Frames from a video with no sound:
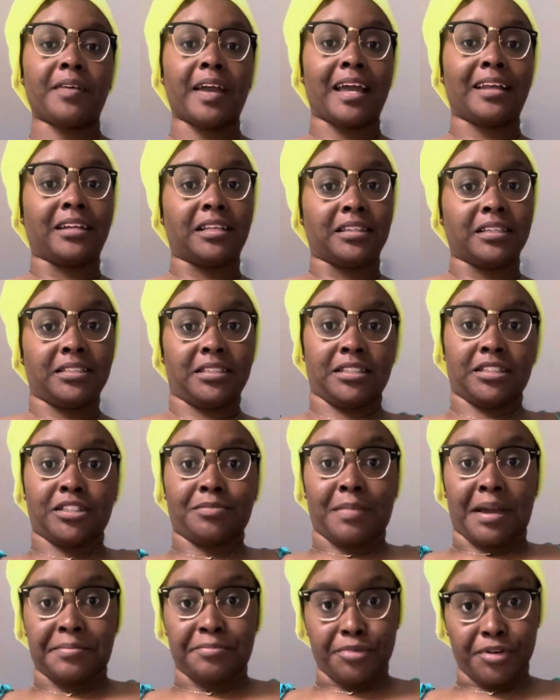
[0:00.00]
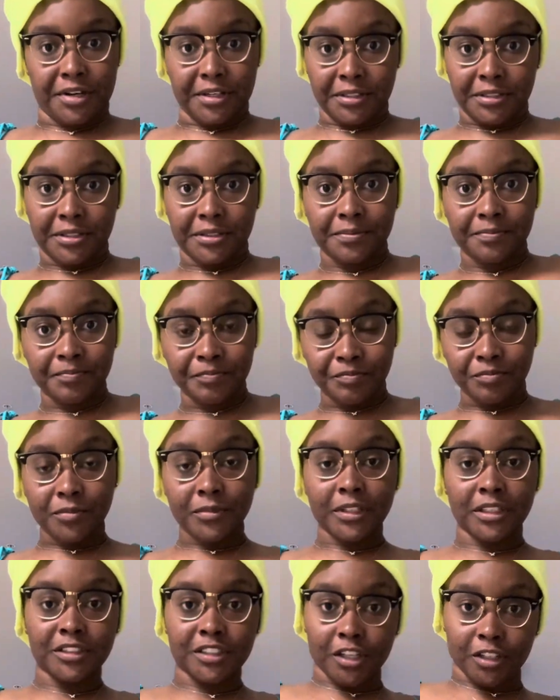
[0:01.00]
had nothing done to my breasts.
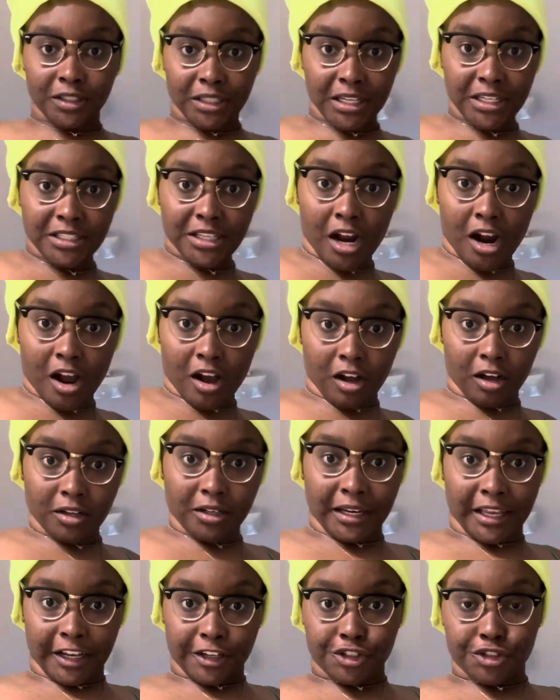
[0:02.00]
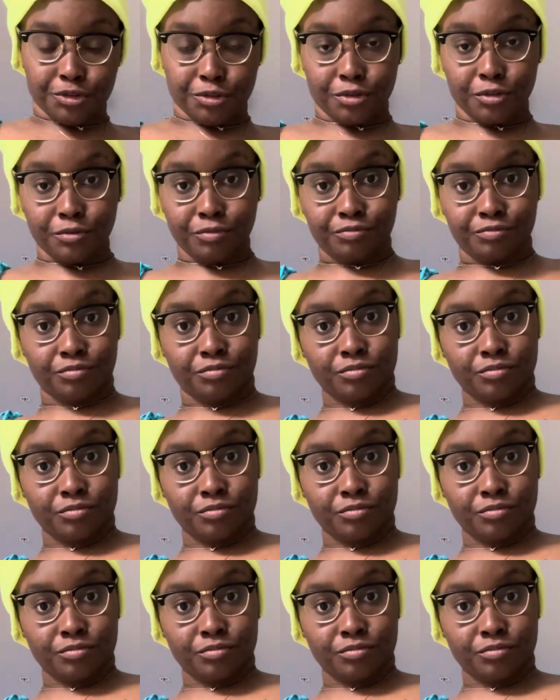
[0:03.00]
So these are all natural.